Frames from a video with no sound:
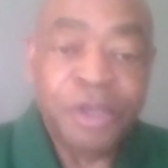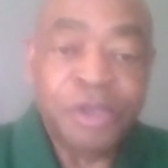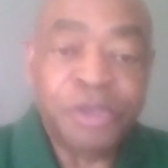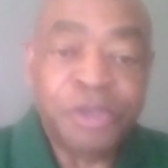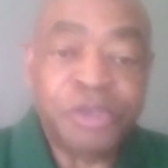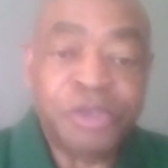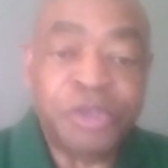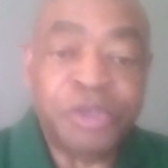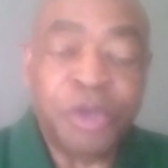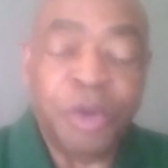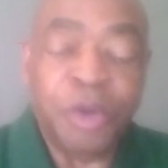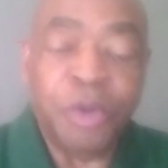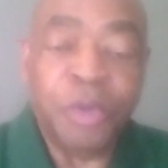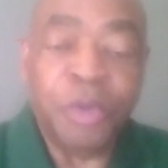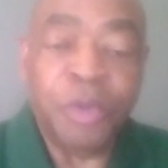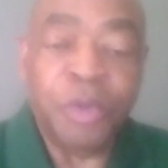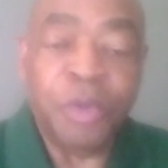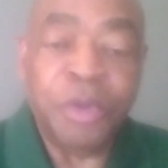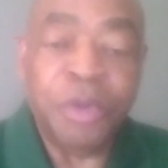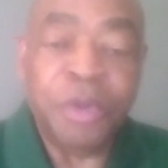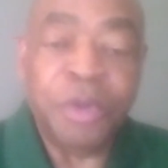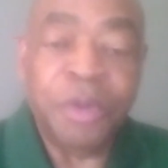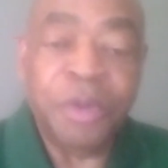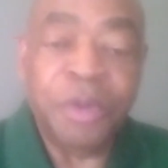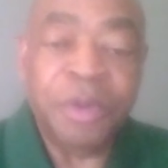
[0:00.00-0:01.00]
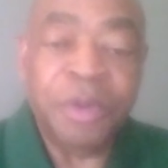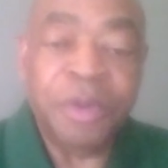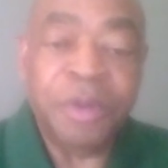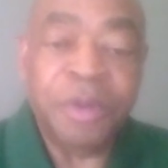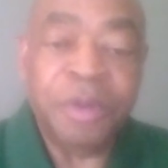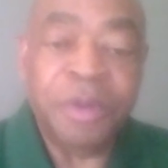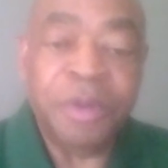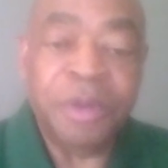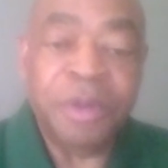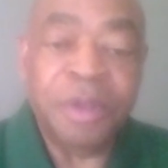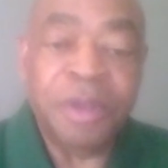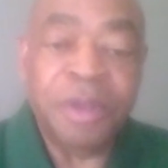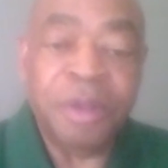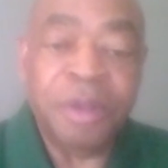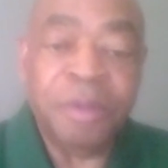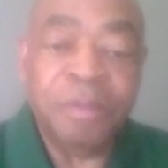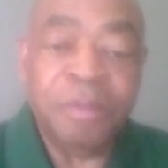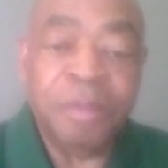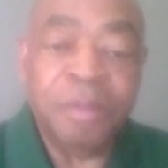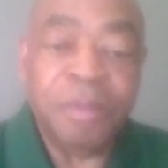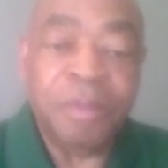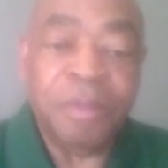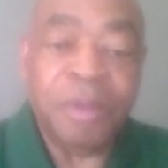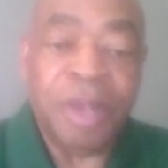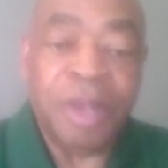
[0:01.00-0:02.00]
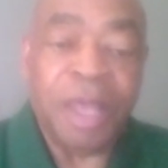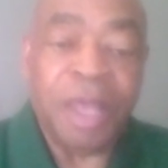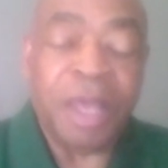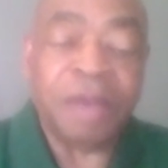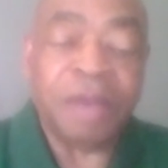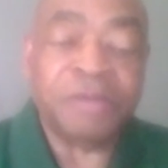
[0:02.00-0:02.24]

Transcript: So a lot